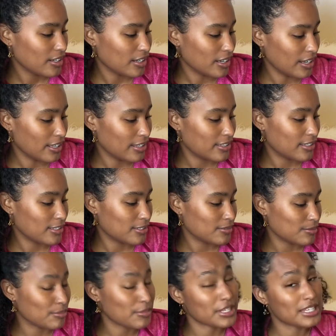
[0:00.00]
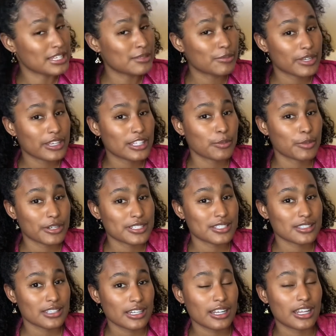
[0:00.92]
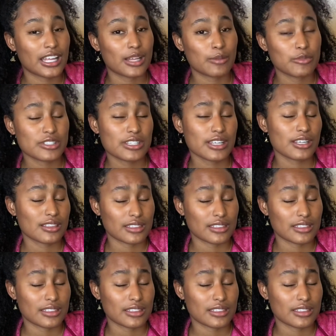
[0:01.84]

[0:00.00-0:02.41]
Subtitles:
And then me being the person that I am was like,